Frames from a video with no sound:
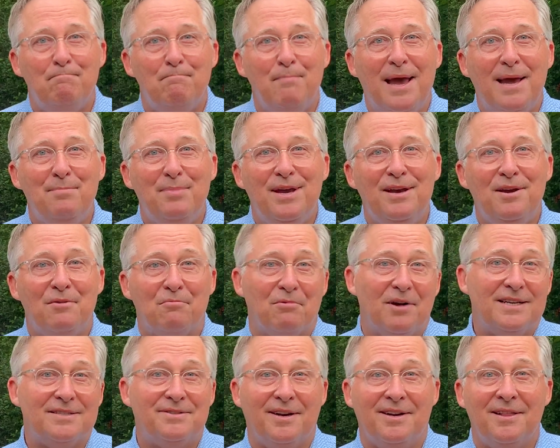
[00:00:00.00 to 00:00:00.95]
Maybe
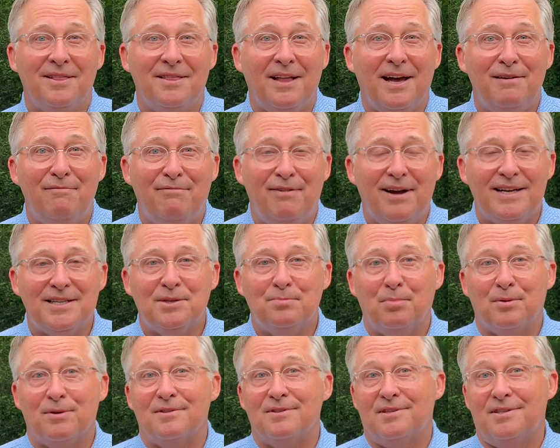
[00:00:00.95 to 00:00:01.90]
resident led
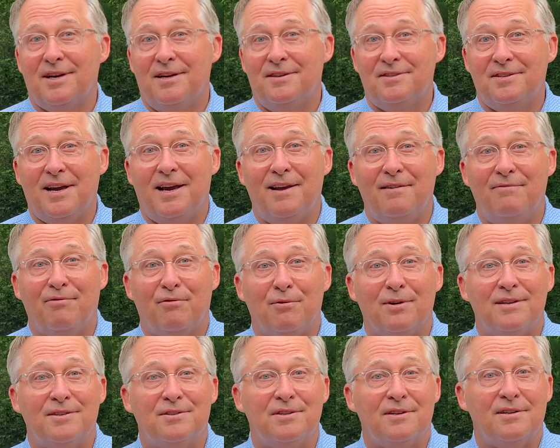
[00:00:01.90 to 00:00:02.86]
Vespers, say,
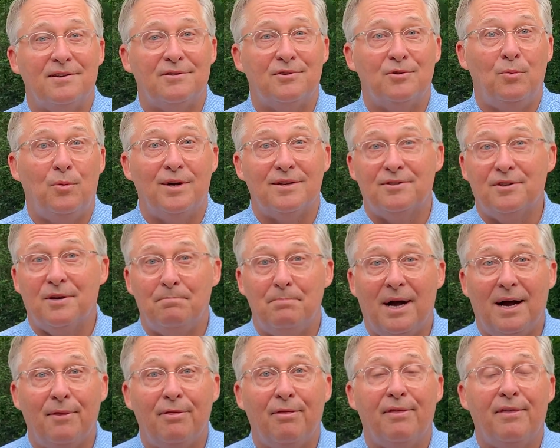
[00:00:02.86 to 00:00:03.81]
for instance, once a
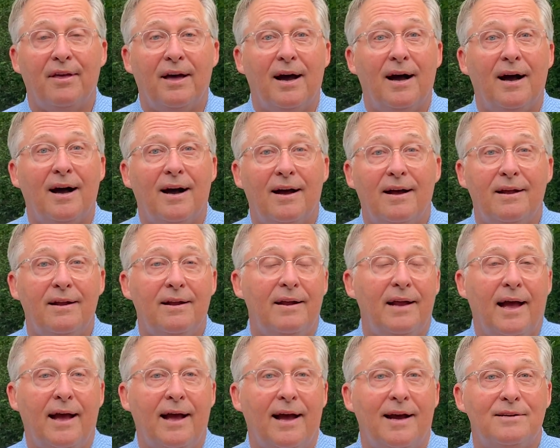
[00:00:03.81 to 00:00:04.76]
month uh,
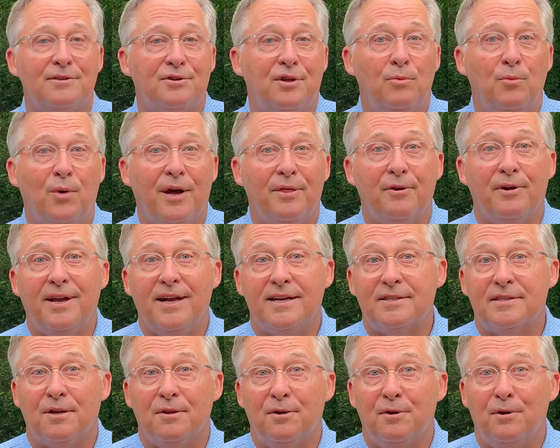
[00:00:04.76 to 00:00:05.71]
as the weather
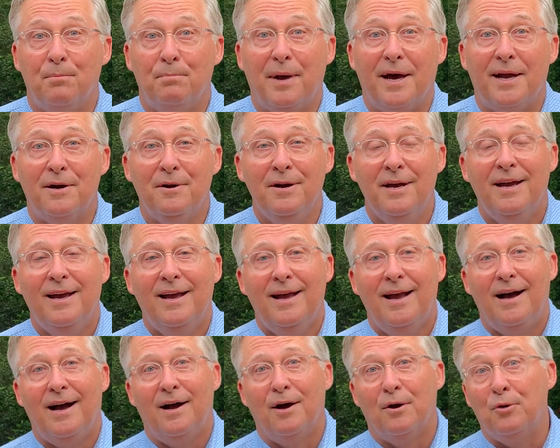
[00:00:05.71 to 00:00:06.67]
gets a little better,
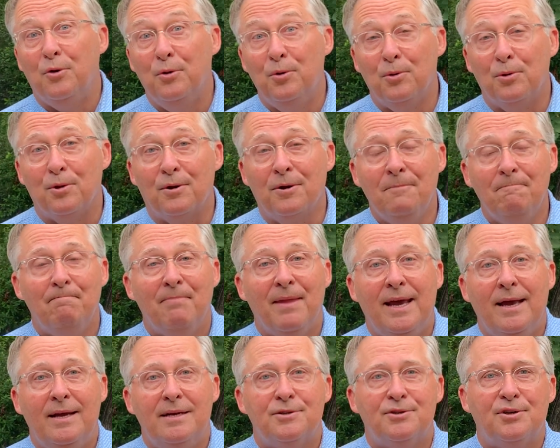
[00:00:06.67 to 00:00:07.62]
uh, cooler.
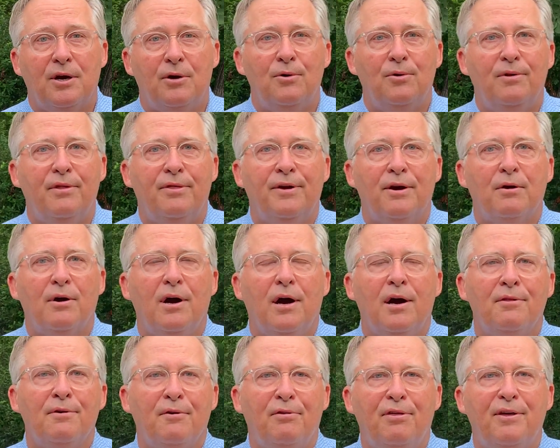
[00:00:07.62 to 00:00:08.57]
So there
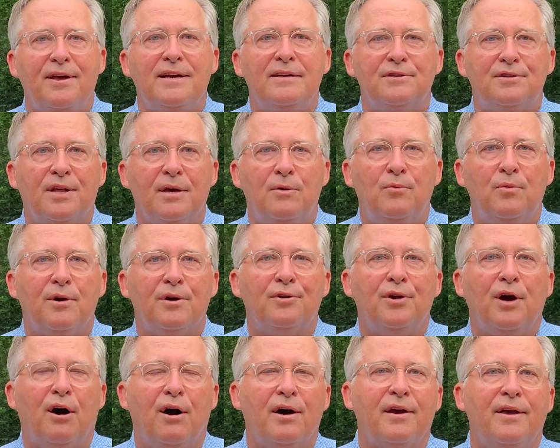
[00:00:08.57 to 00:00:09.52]
are other things that we're
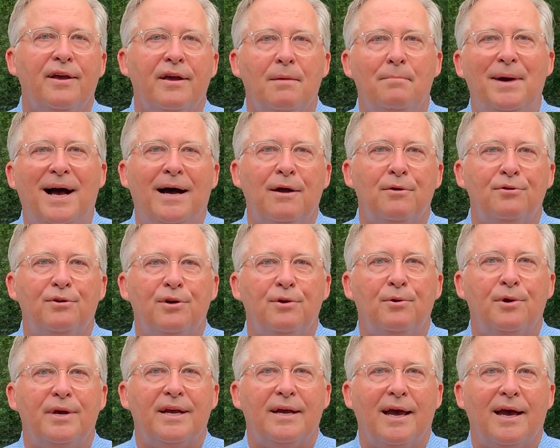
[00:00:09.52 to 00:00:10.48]
talking about
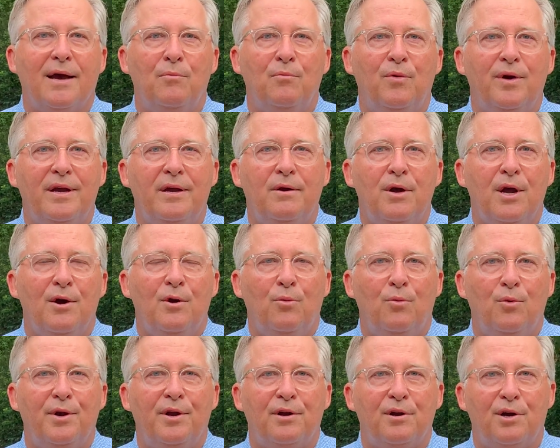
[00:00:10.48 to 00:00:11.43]
doing, and we
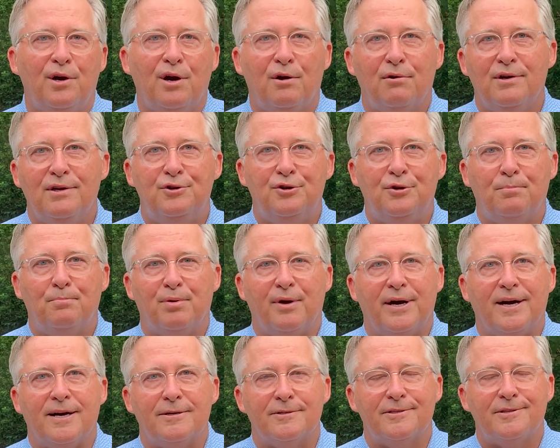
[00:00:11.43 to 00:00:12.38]
would encourage your
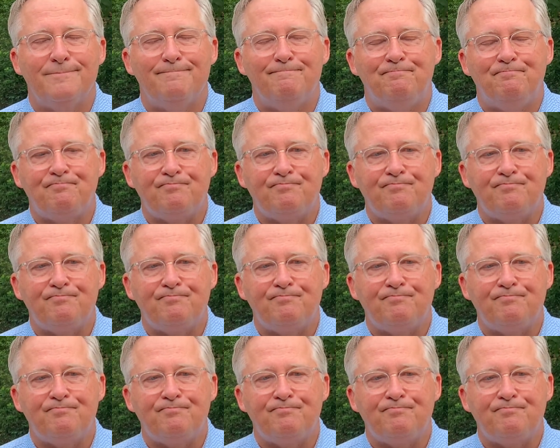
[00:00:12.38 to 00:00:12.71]
prayers.